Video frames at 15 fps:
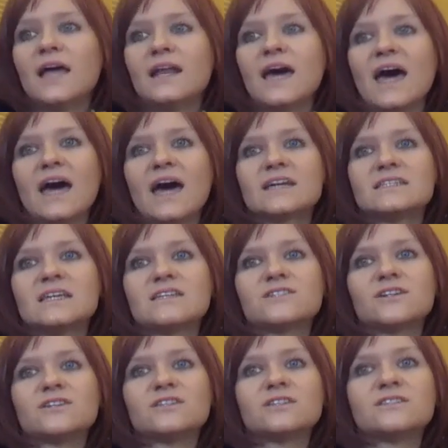and exhale,
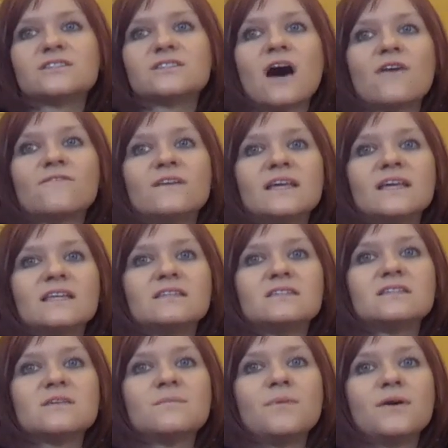start to soften
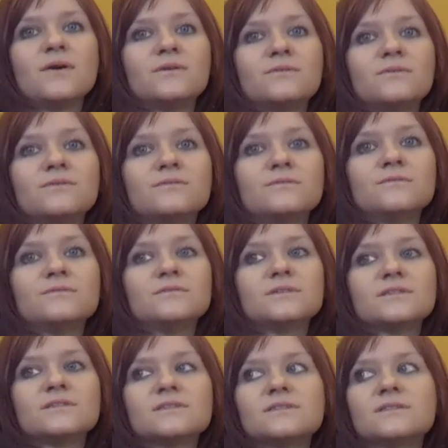into the
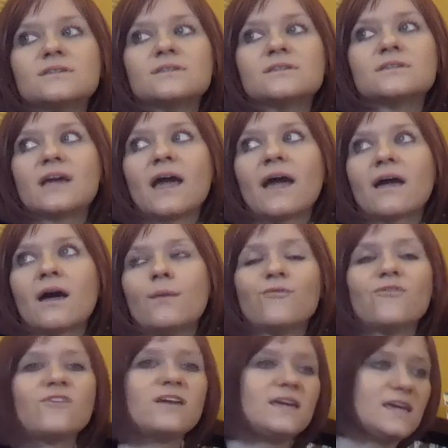pose. Get
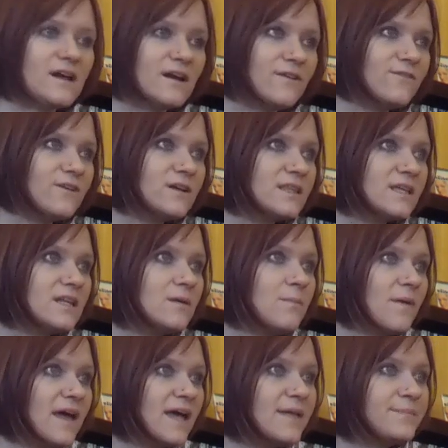comfy here for a little
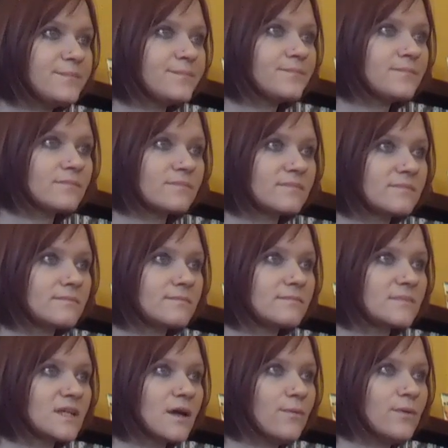bit.
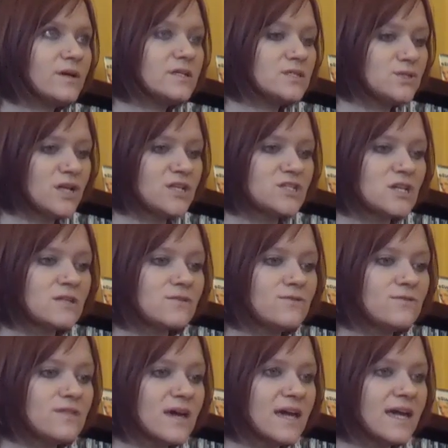We're stretching
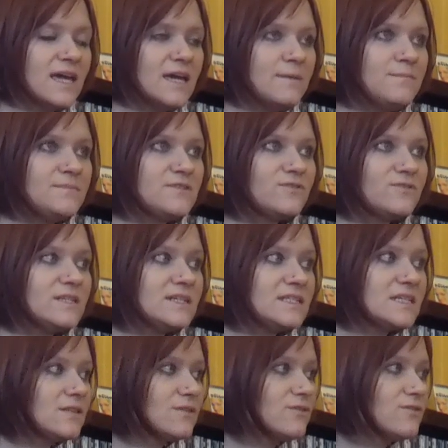through the hips,
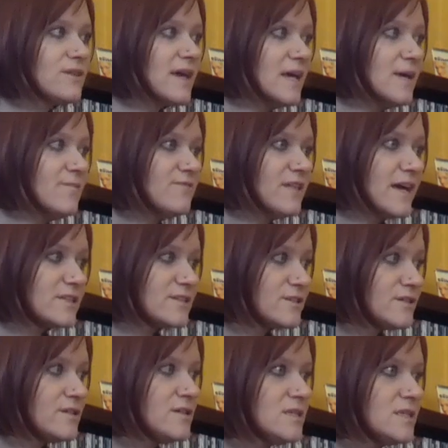releasing through the hip
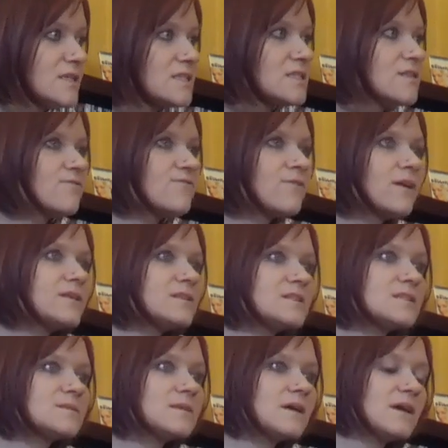flexors, that's the
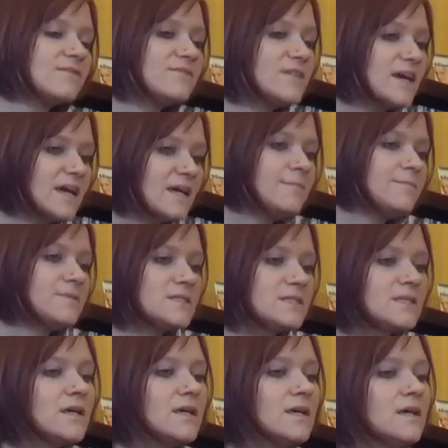fronts of the hips.
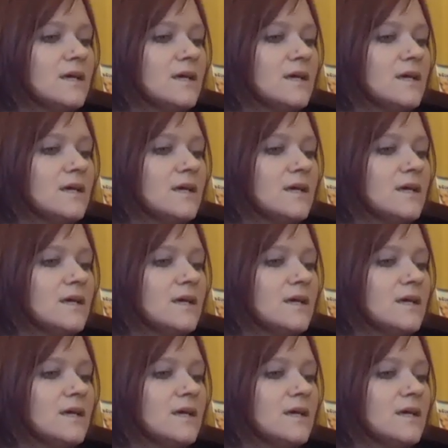